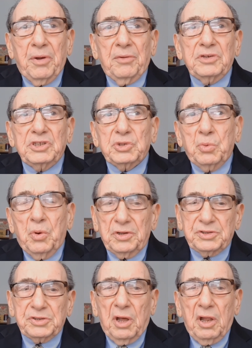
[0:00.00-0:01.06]
Perry
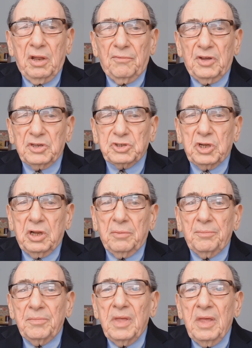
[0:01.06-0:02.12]
Schwartz, alav
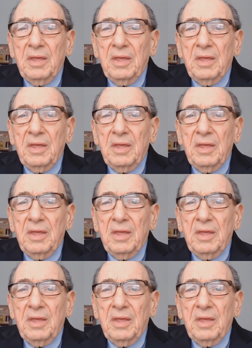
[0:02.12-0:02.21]
shalom,